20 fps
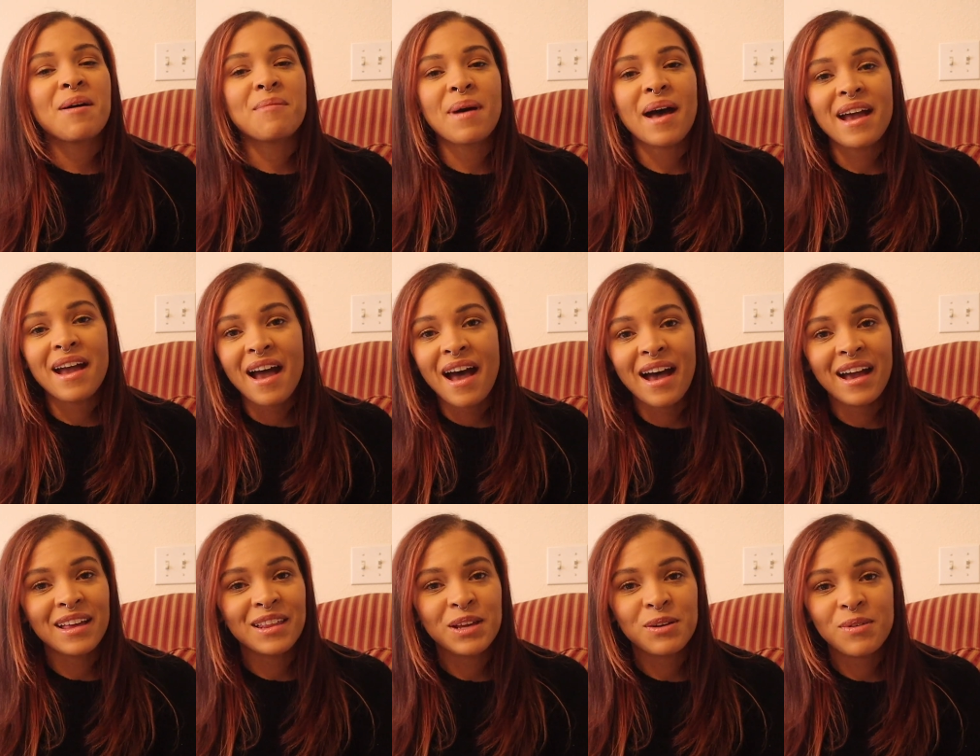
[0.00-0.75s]
I
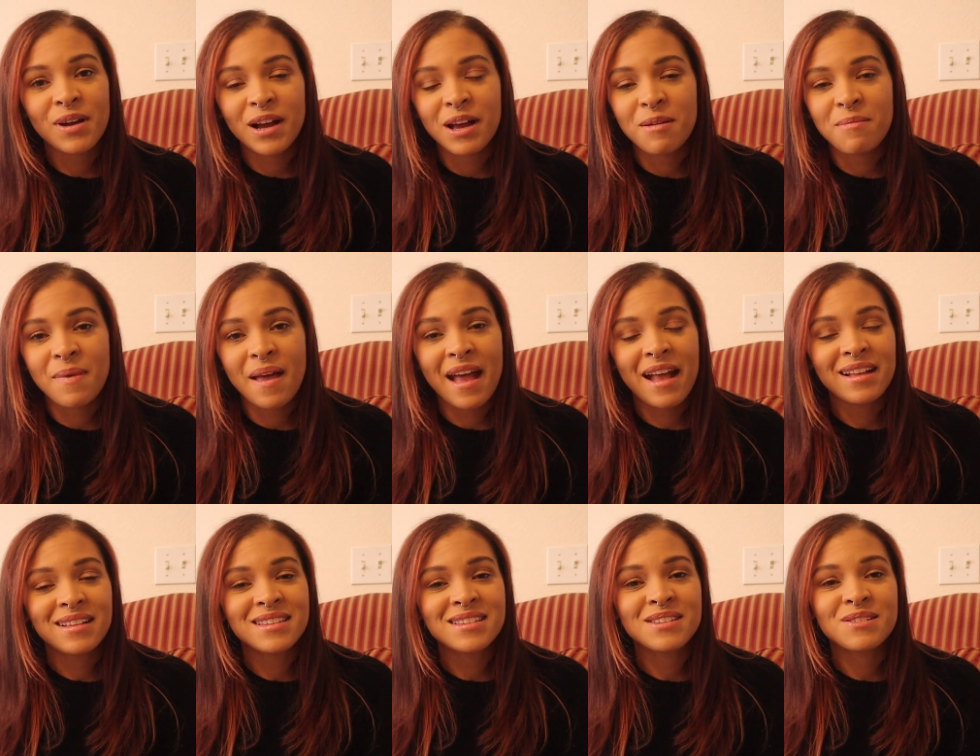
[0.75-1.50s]
highly
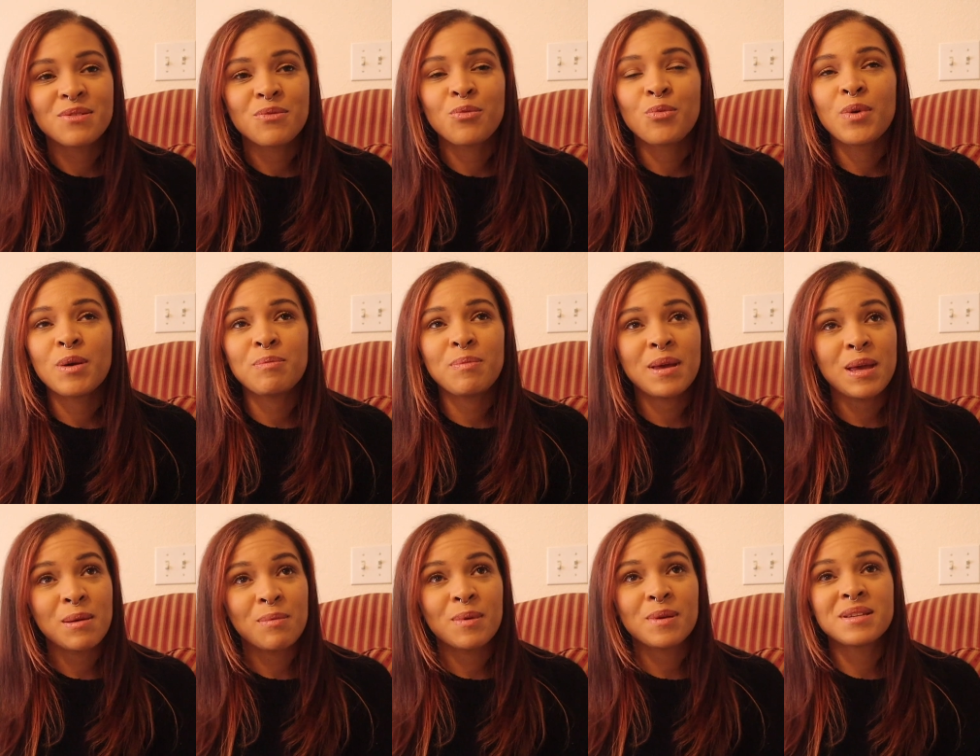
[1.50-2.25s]
recommend. When
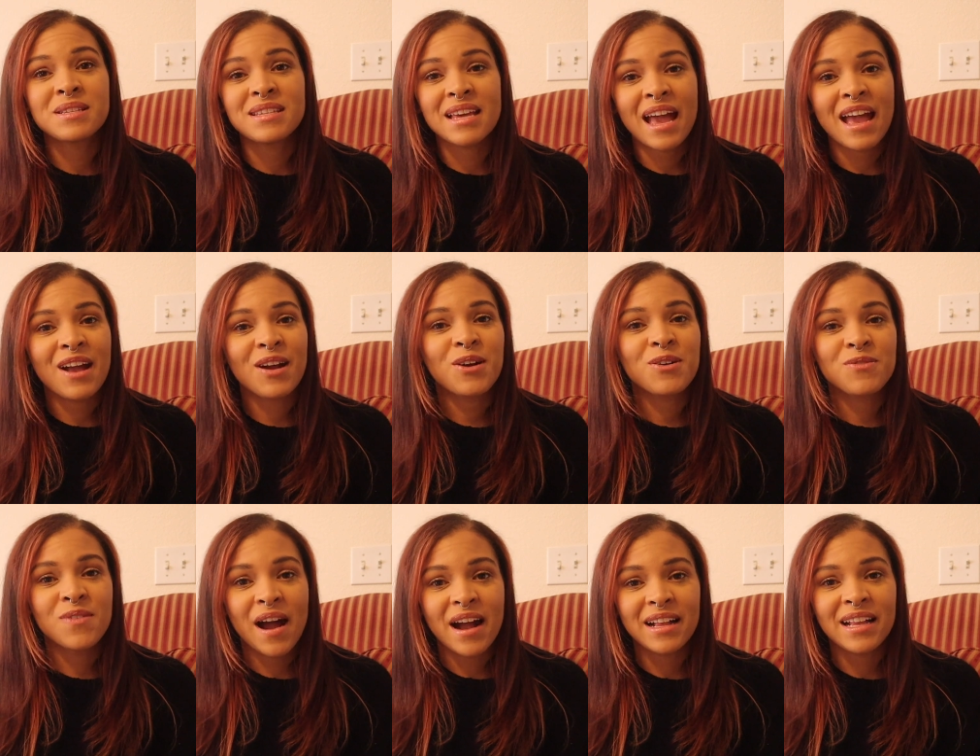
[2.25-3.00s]
people say her
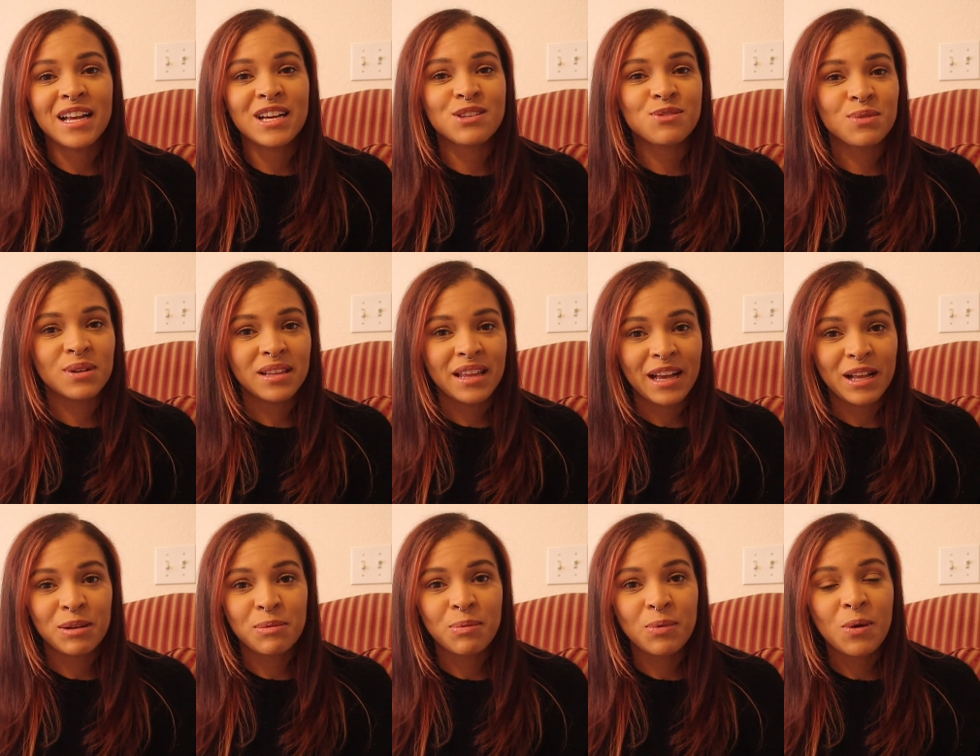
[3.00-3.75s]
writing is
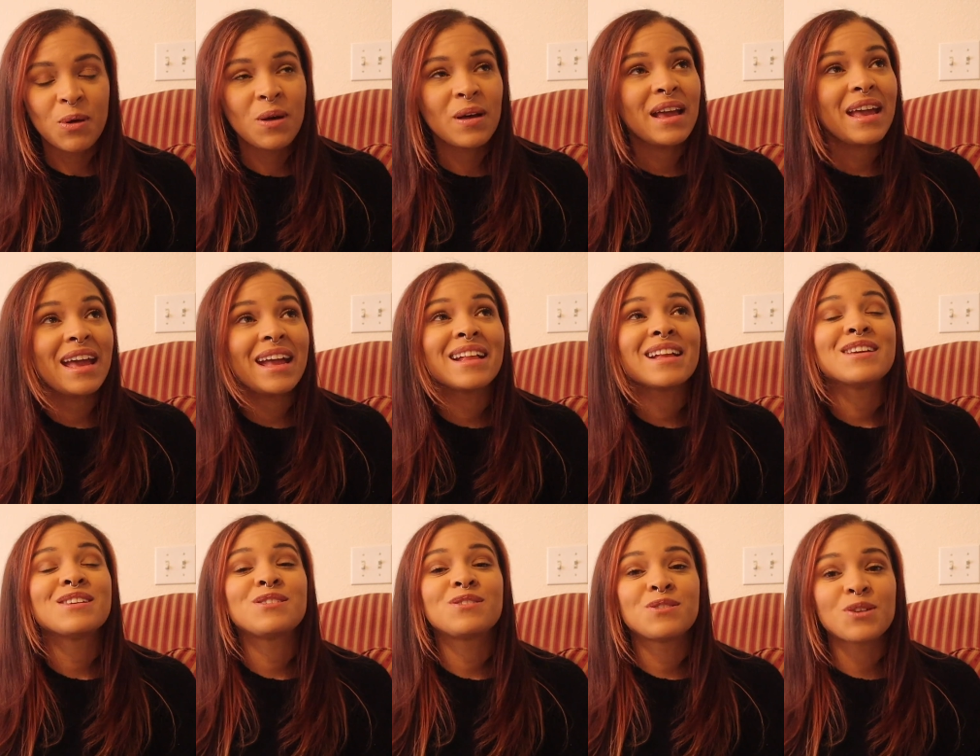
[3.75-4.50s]
relatable, it
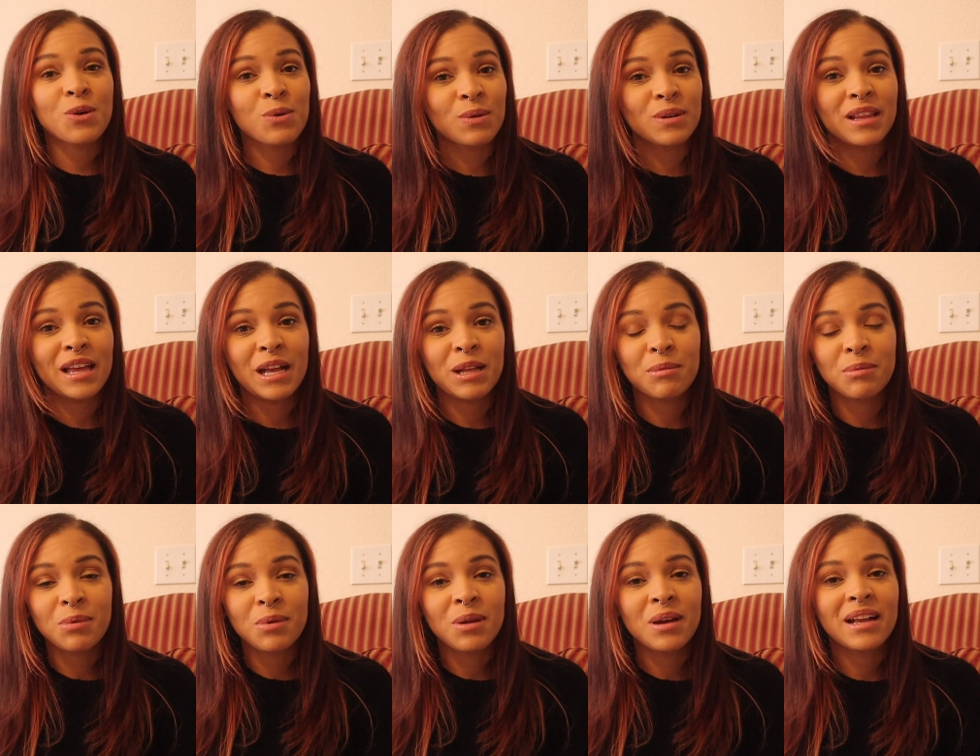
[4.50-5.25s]
is so
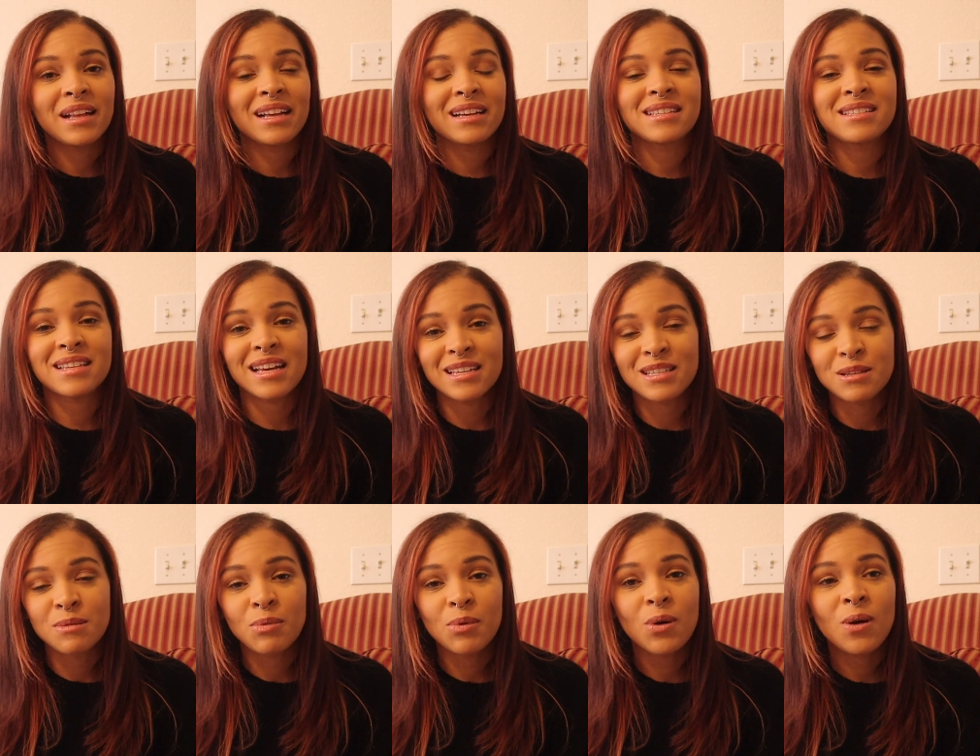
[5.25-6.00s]
relatable and
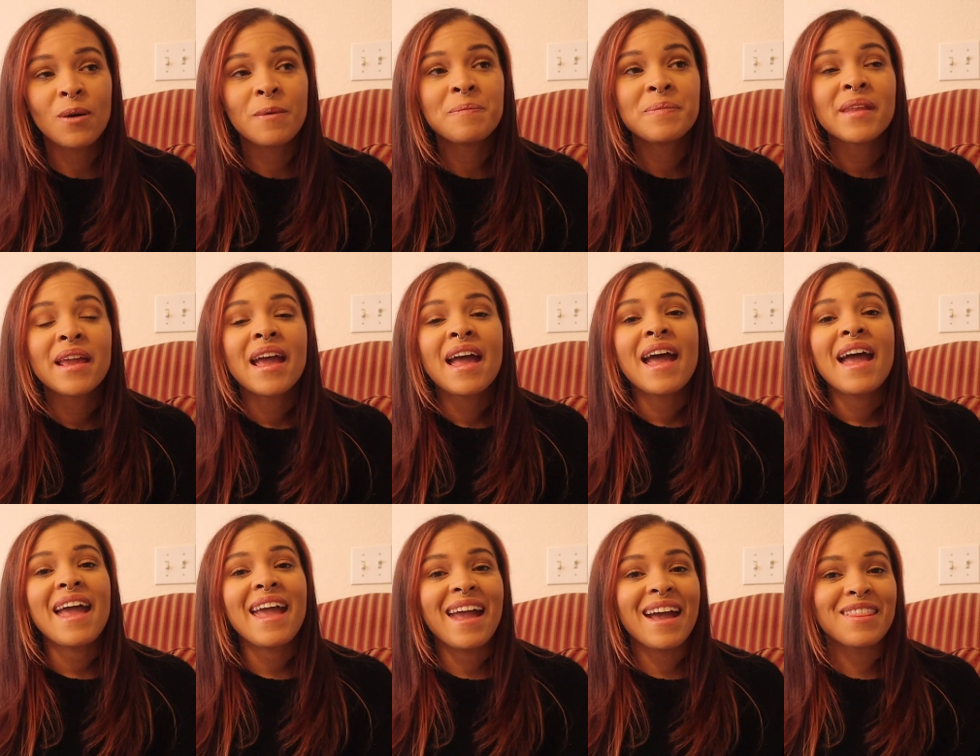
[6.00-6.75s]
accessible.
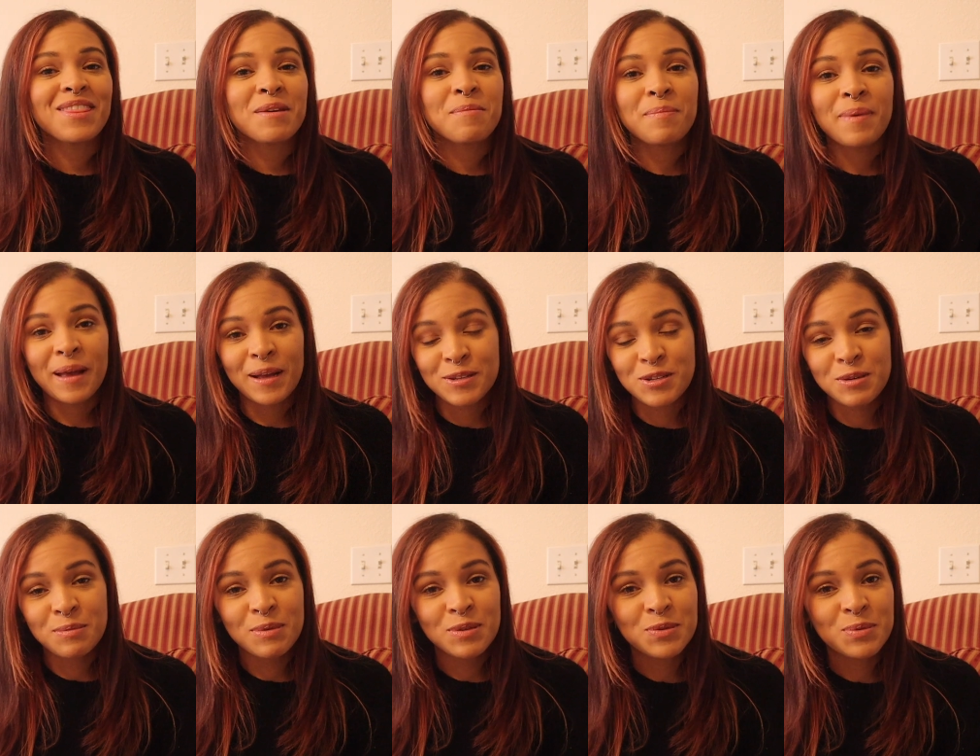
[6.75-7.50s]
And the
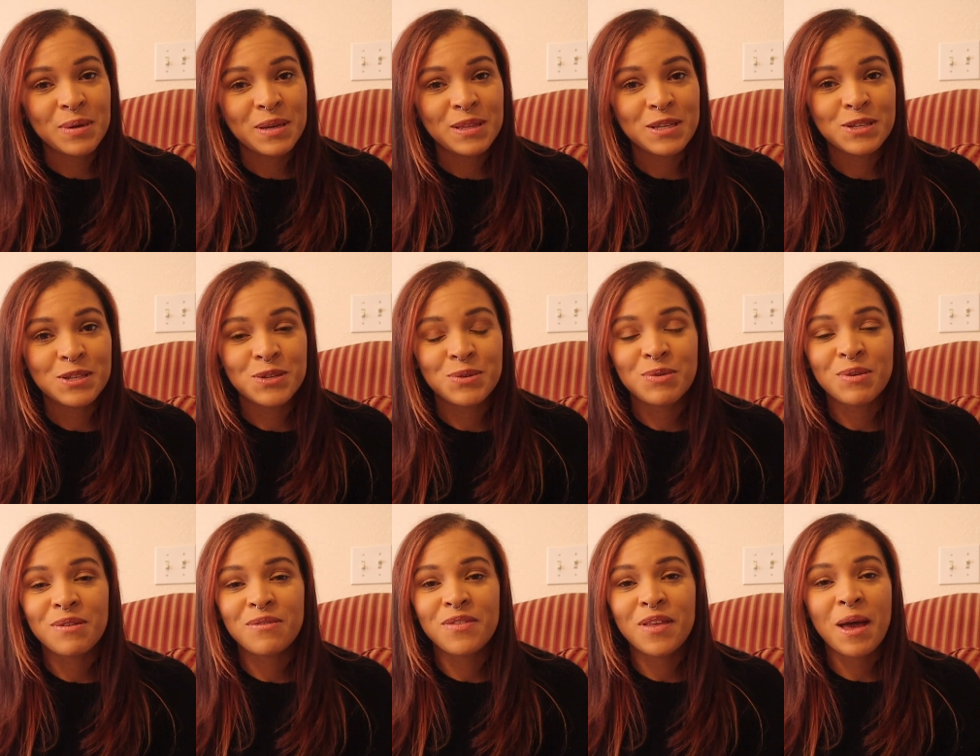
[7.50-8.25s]
banter between the two
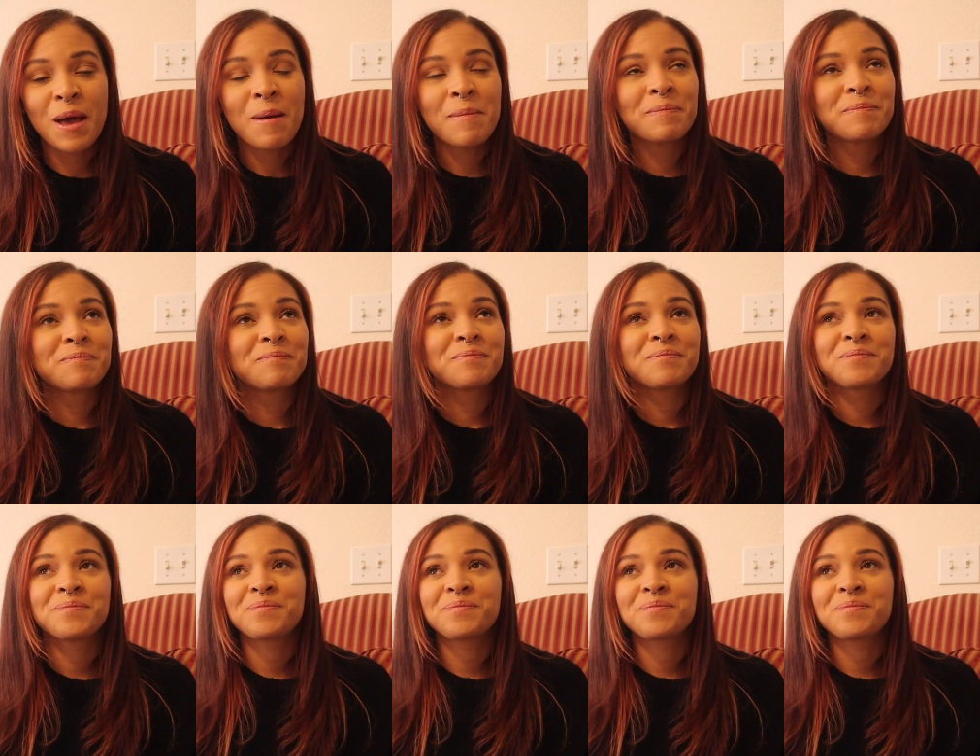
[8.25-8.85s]
of them,